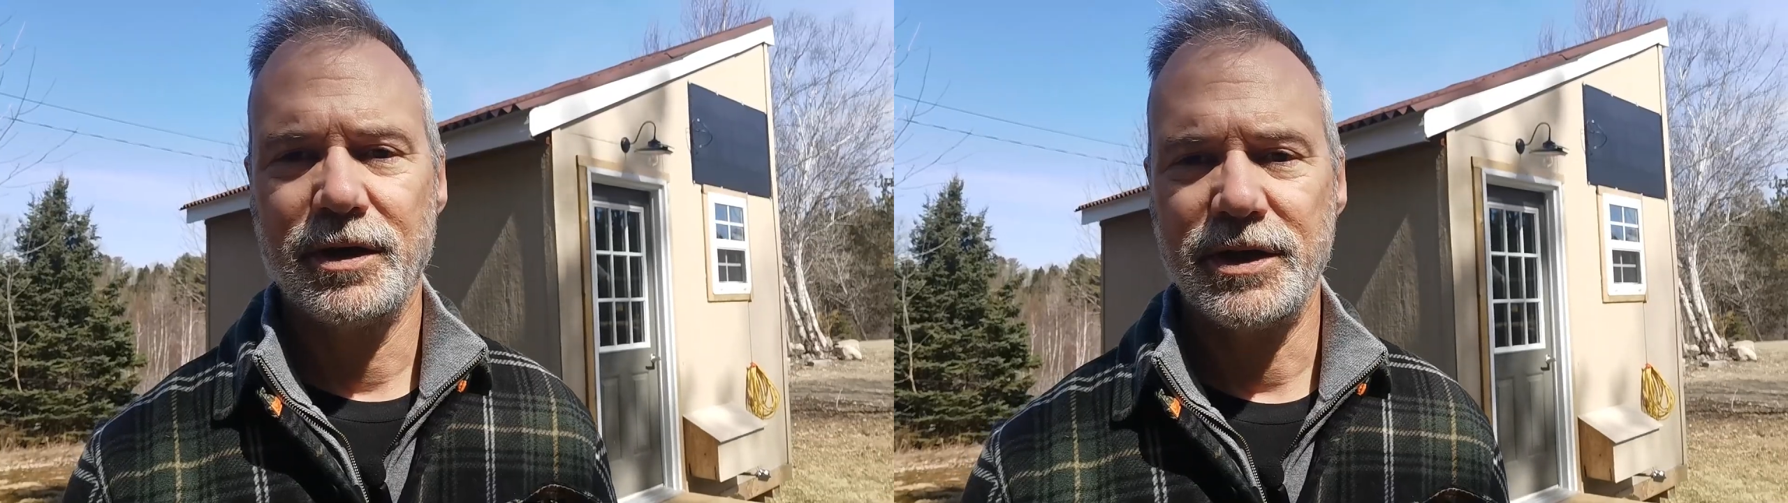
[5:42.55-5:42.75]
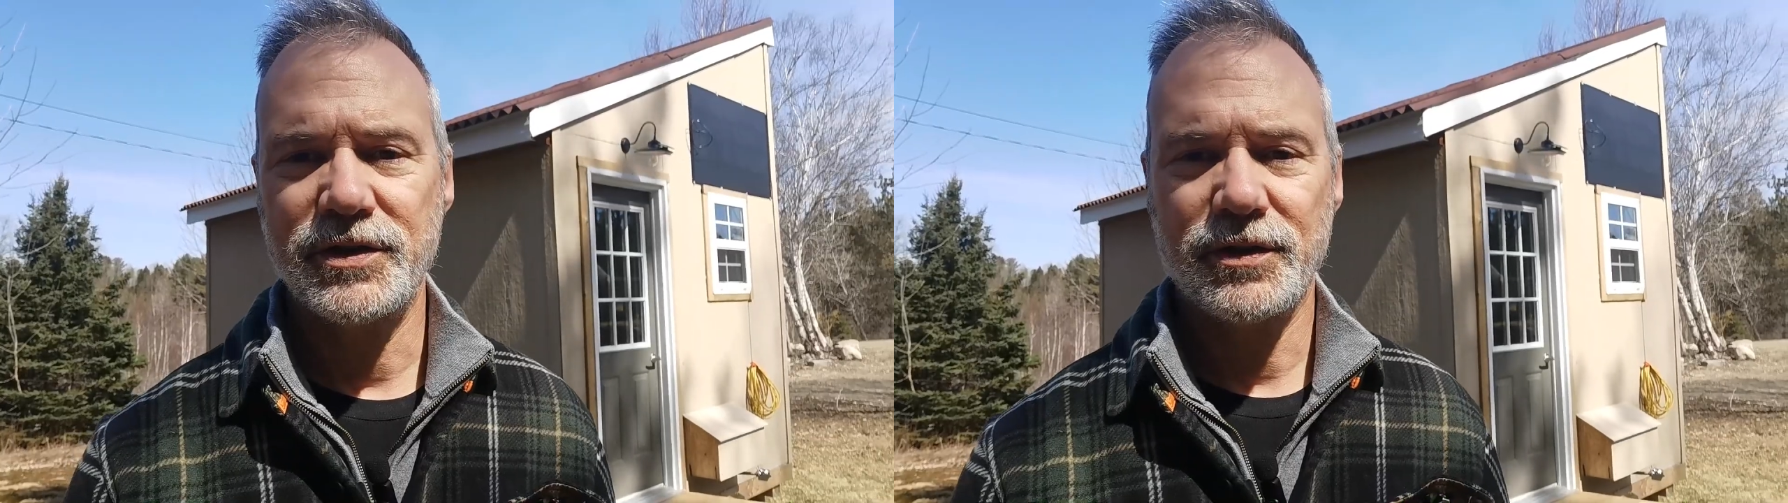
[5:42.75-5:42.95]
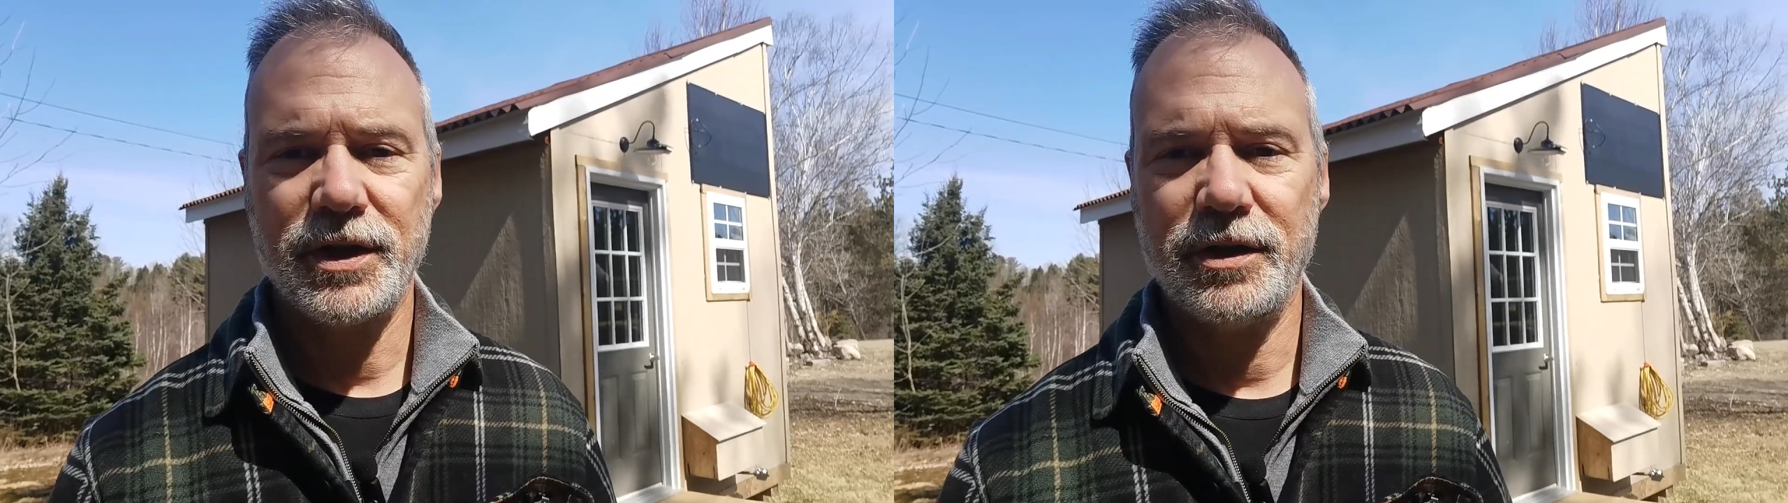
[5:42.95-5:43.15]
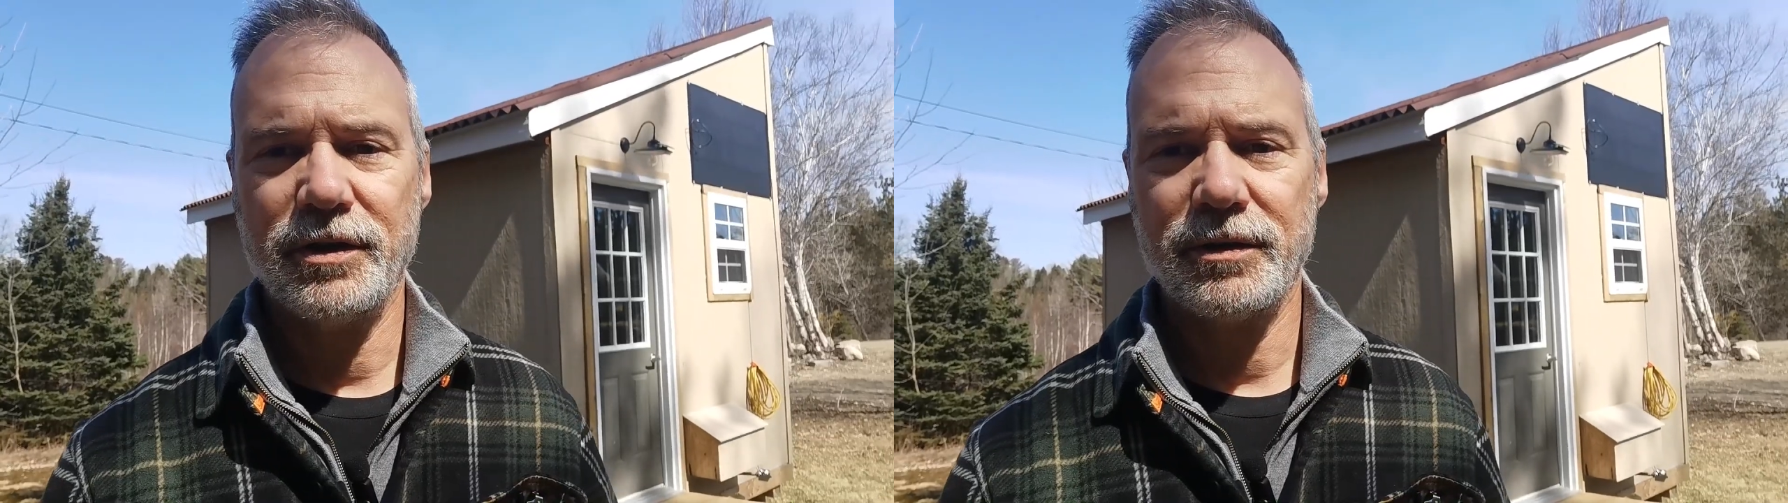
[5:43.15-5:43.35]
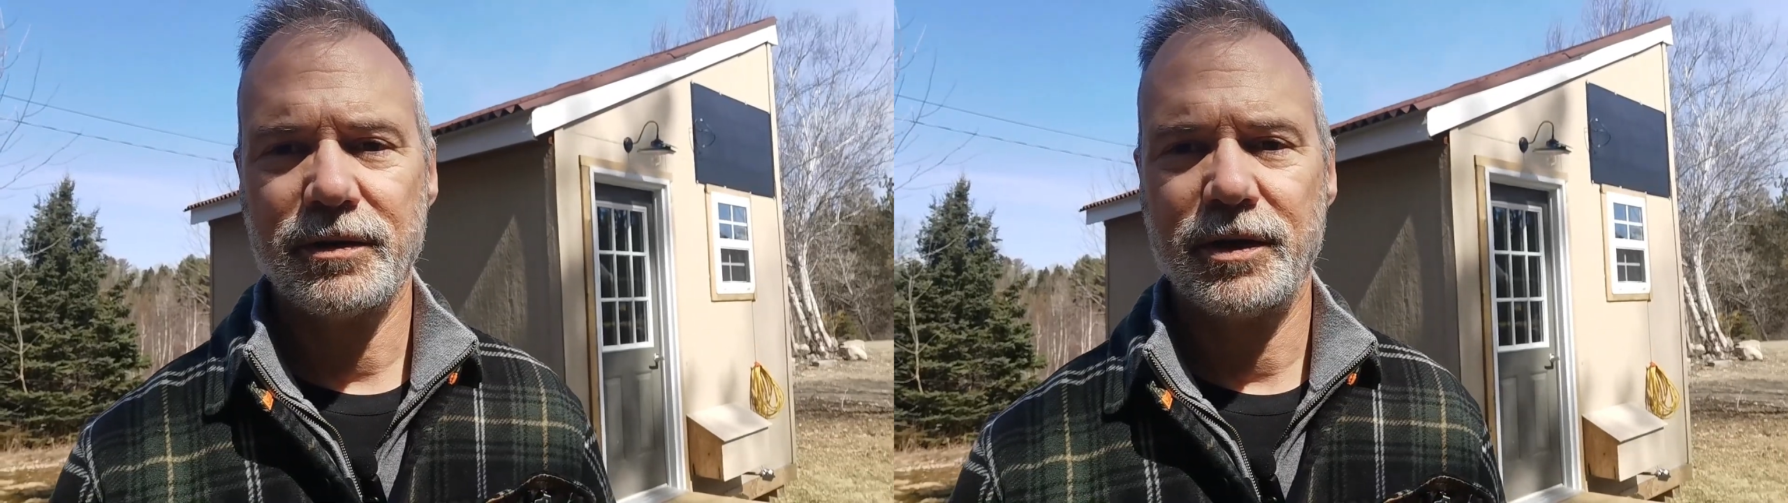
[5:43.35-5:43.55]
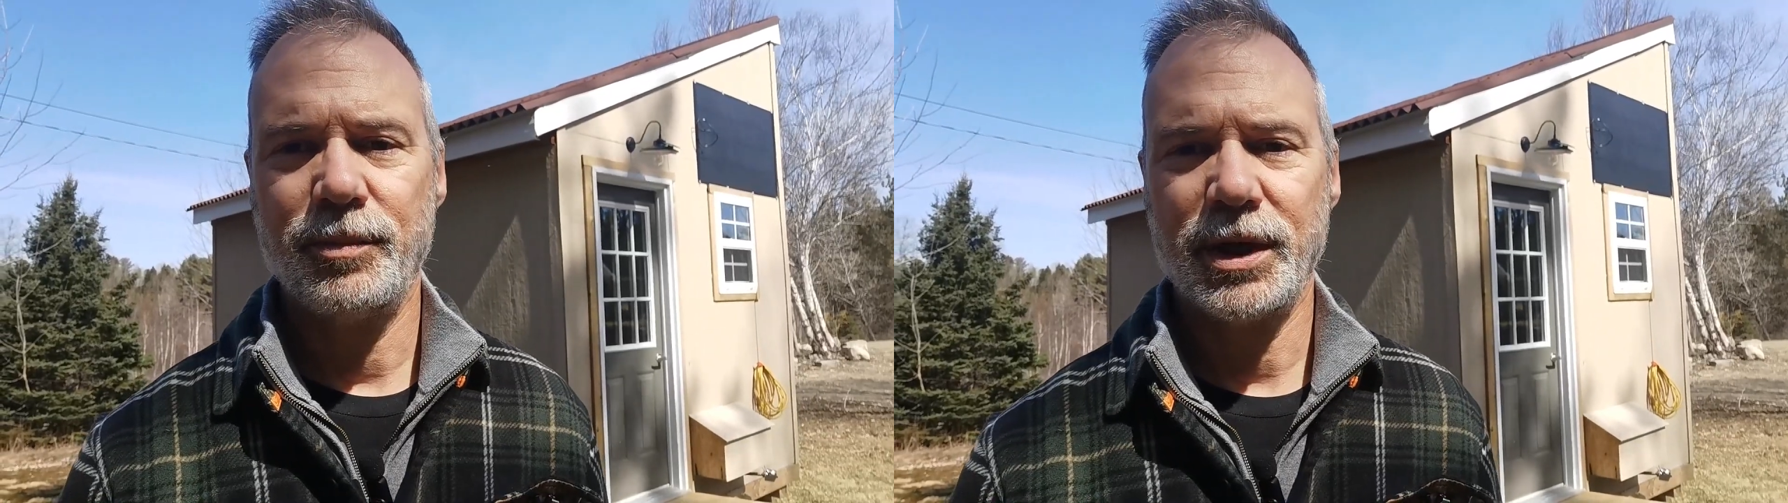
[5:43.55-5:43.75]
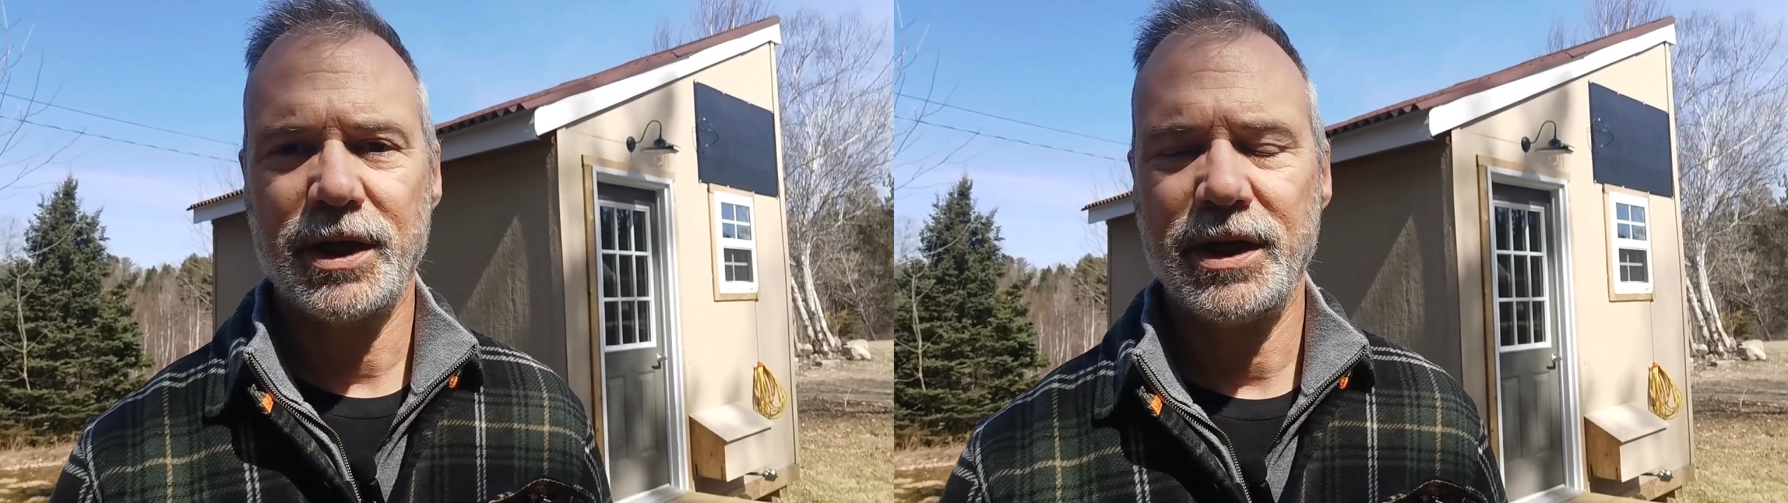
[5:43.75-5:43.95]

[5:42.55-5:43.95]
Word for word: diesel heater in my